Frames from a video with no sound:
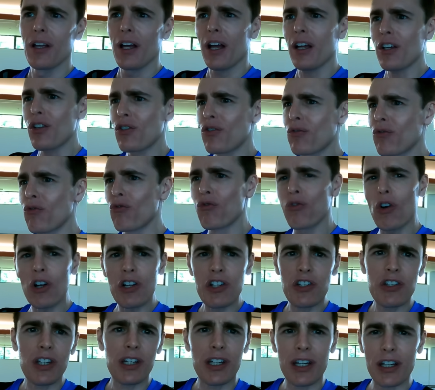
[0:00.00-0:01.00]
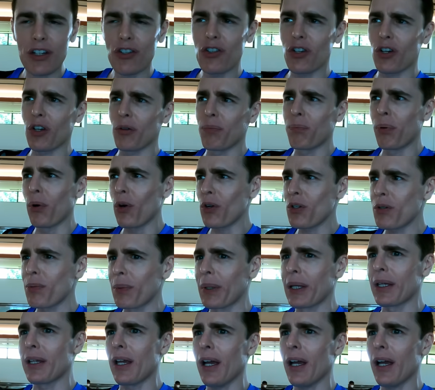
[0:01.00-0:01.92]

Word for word: as rustic as you could possibly